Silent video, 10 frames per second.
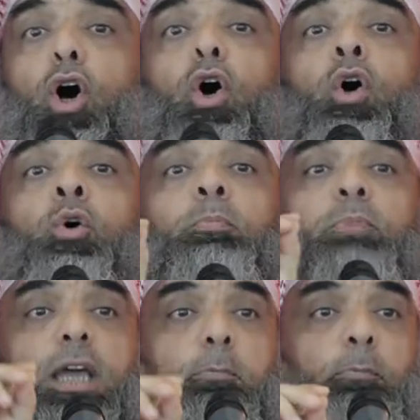whom
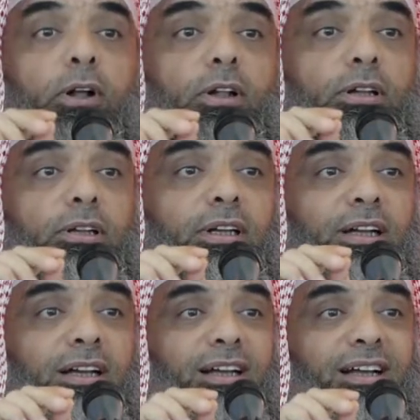
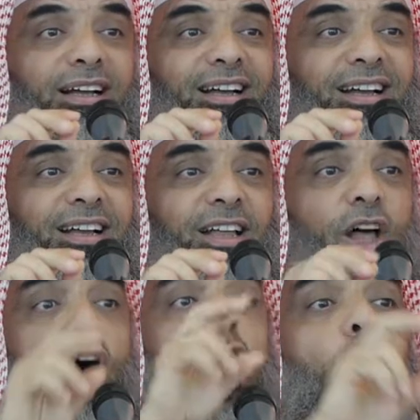people
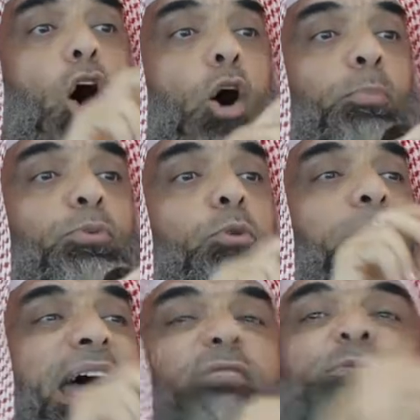hope to
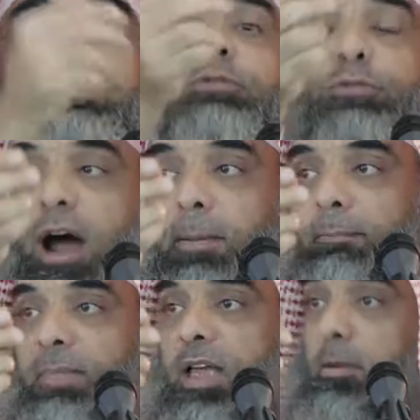benefit from,